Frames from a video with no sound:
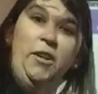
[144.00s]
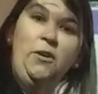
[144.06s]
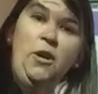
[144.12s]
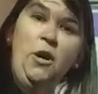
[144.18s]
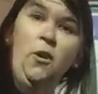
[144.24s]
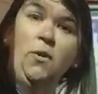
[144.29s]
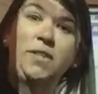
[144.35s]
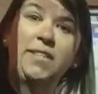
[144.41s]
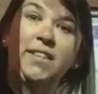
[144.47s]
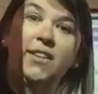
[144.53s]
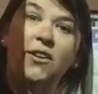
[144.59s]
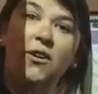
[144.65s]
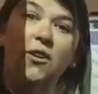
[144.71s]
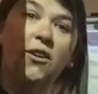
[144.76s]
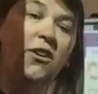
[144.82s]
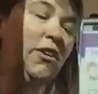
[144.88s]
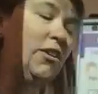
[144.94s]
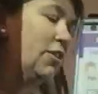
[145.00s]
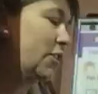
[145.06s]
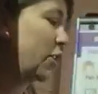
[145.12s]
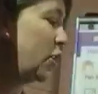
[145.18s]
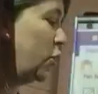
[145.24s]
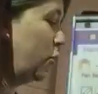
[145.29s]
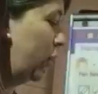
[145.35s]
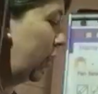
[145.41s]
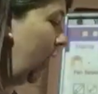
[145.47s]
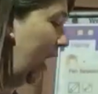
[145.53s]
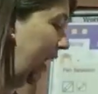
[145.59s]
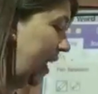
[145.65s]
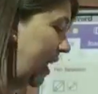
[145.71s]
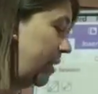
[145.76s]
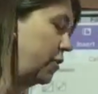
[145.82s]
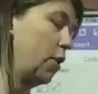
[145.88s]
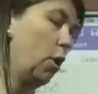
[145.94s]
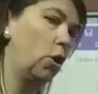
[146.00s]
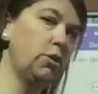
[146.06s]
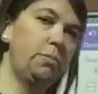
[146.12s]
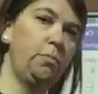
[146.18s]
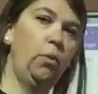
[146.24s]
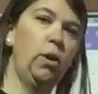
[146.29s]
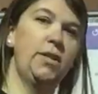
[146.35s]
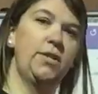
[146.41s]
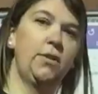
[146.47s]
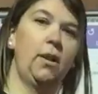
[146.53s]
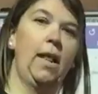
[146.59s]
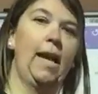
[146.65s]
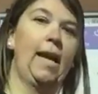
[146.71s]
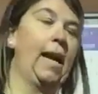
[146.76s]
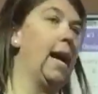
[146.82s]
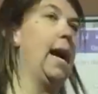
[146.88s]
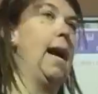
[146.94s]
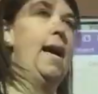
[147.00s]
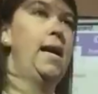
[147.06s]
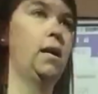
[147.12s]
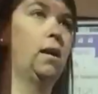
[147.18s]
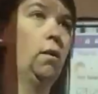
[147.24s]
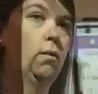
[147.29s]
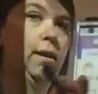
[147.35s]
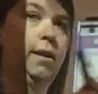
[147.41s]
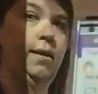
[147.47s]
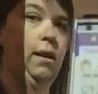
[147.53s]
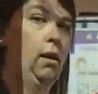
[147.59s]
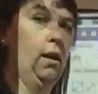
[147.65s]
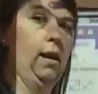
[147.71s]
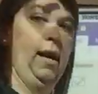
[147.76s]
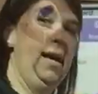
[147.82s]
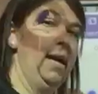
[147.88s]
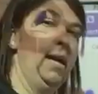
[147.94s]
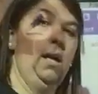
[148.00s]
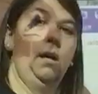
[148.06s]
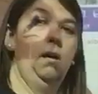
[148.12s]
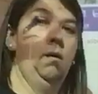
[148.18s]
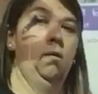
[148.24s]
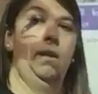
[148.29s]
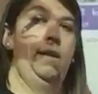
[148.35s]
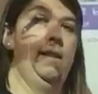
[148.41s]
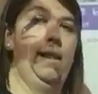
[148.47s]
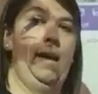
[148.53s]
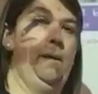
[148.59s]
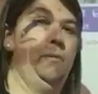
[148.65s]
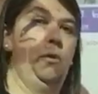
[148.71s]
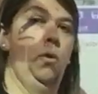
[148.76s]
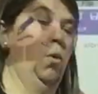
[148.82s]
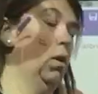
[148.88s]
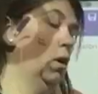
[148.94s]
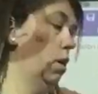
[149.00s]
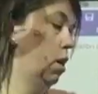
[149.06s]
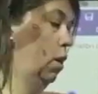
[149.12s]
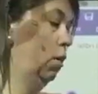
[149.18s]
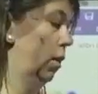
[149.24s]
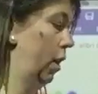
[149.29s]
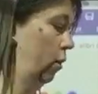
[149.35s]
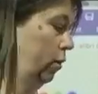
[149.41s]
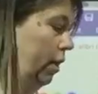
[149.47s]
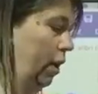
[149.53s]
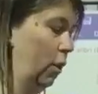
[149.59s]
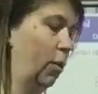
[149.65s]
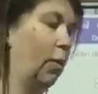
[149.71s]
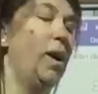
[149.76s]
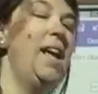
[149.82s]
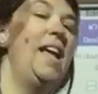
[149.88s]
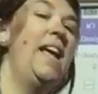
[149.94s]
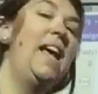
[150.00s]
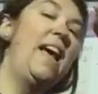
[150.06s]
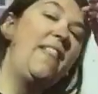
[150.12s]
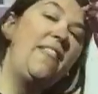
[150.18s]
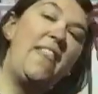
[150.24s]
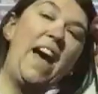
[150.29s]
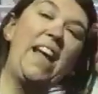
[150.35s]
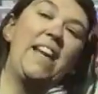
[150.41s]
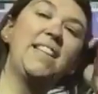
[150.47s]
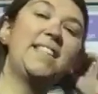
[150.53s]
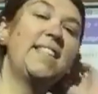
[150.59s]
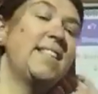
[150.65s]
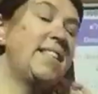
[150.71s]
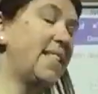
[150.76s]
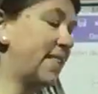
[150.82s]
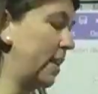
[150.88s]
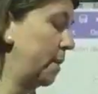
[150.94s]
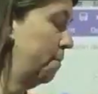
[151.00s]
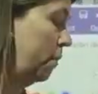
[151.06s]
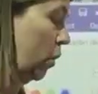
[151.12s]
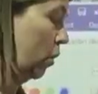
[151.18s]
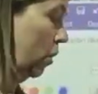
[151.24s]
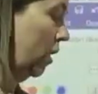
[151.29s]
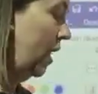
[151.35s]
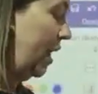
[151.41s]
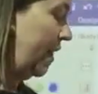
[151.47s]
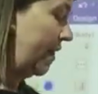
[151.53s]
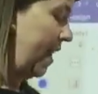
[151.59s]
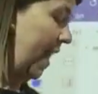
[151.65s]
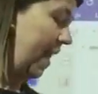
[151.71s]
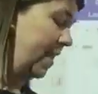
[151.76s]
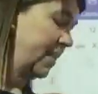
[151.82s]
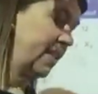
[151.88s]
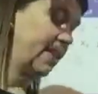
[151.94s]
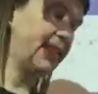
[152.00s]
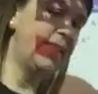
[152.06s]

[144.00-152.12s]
You know it's a girl. You got it. Those boys are like, I ain't going in there. I ain't going in that door. No, no, no. That is a symbol. That is a